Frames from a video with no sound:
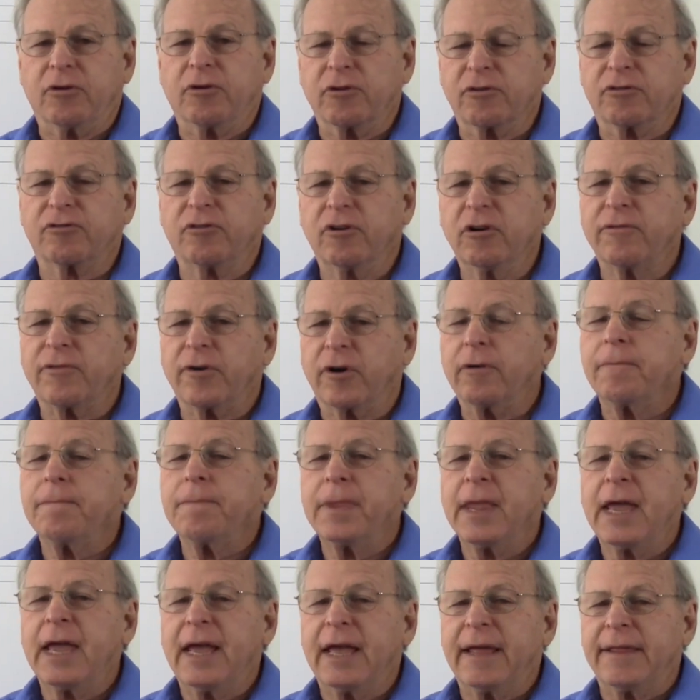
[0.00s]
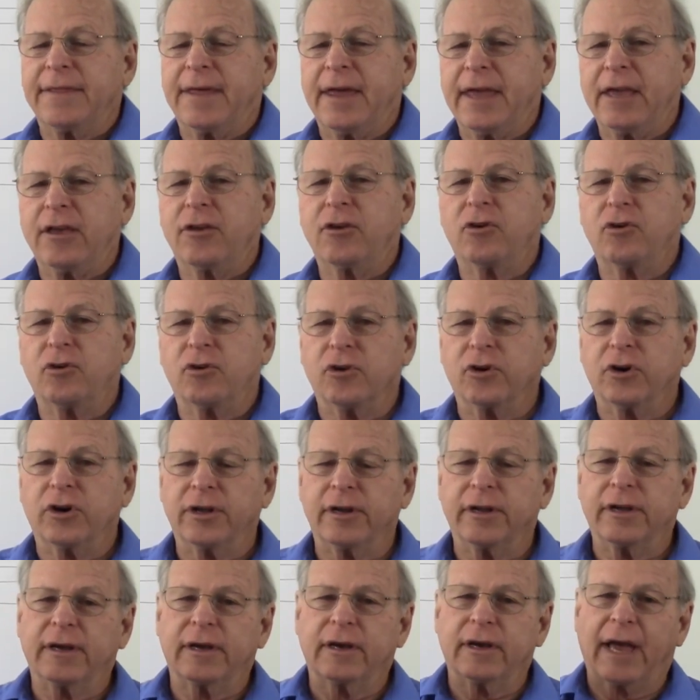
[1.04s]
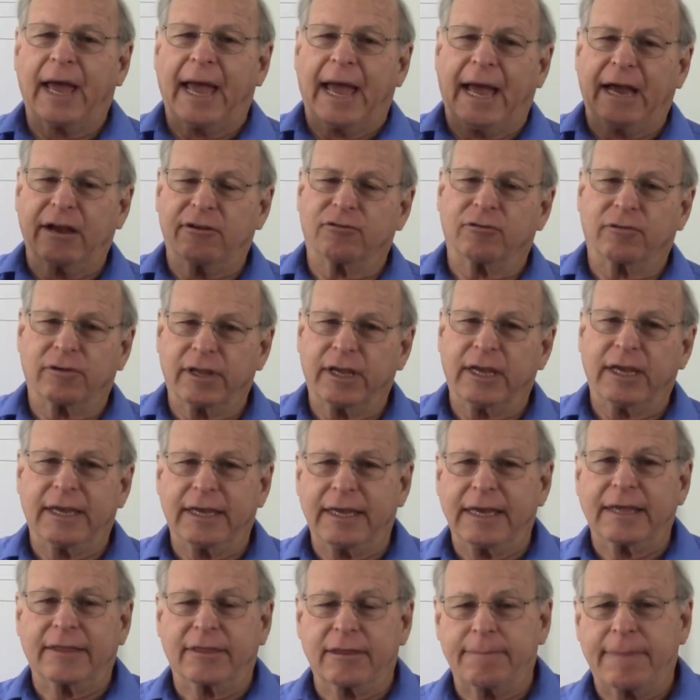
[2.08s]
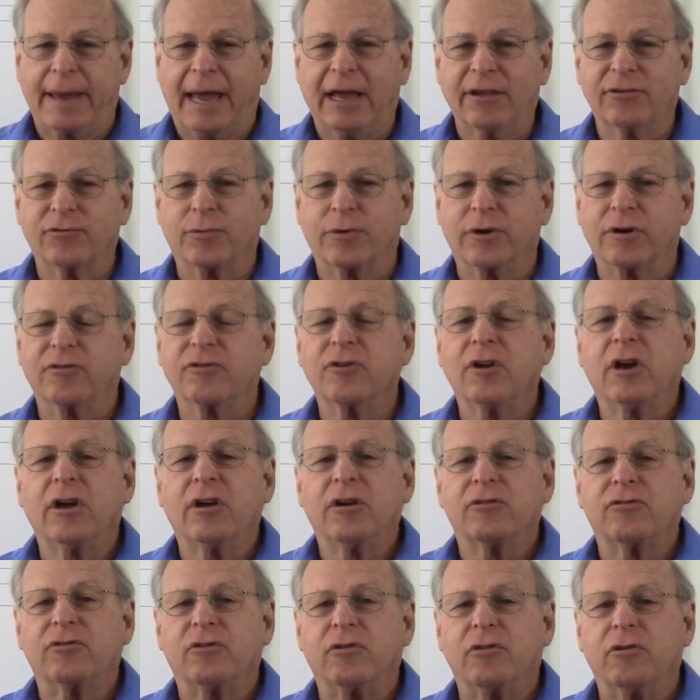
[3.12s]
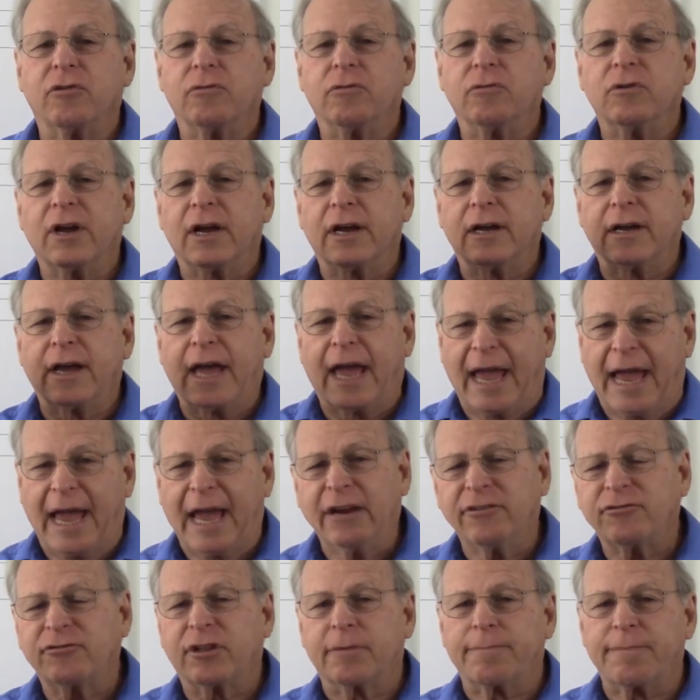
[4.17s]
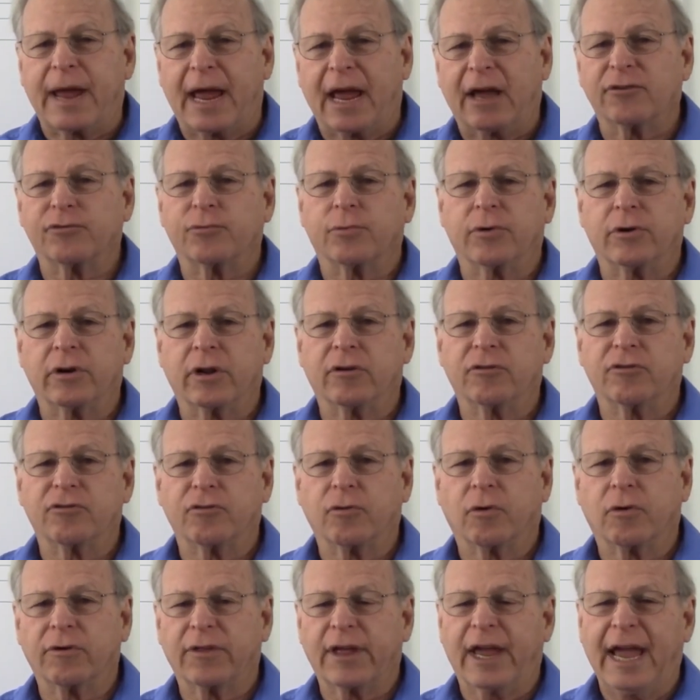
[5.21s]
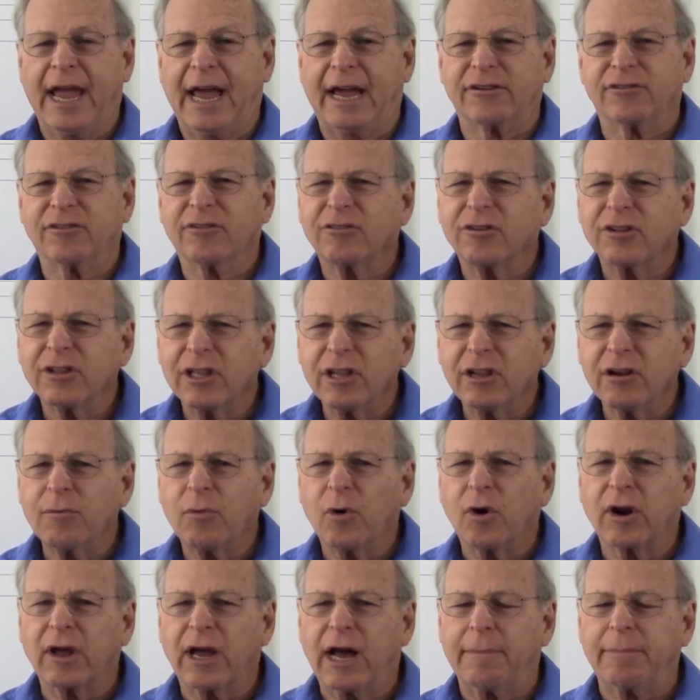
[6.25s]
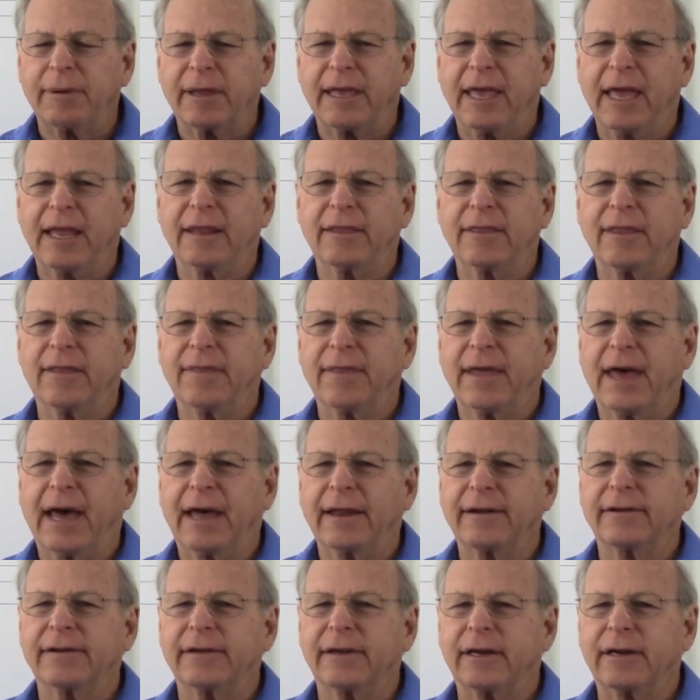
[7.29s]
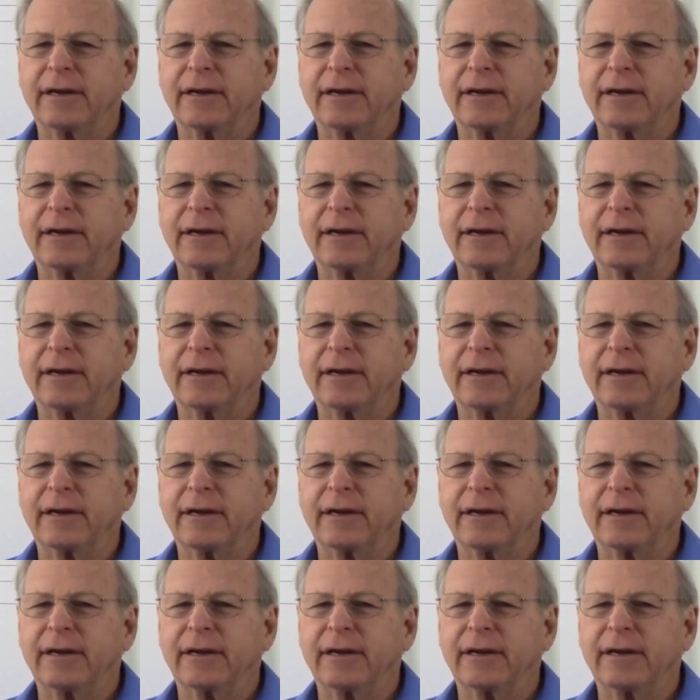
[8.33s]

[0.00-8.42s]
server, they could actually get the passwords. So you hash the password and store the hash. It's a little more complicated than that